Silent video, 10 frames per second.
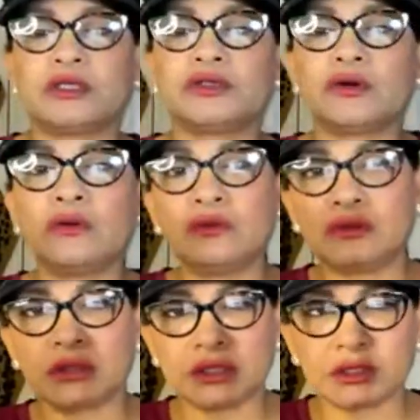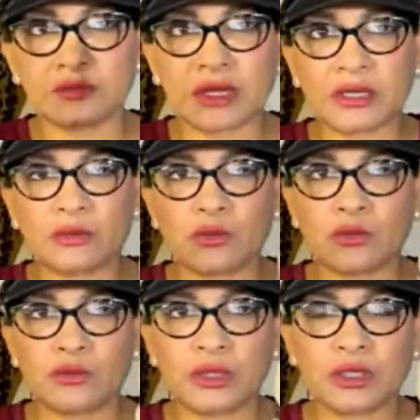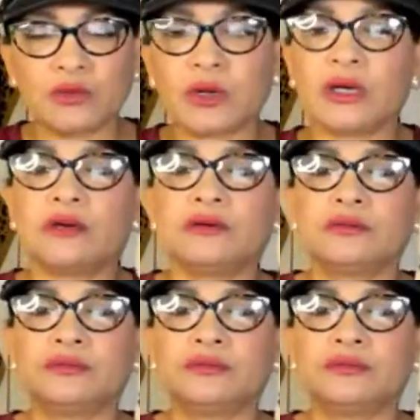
so it's made really well.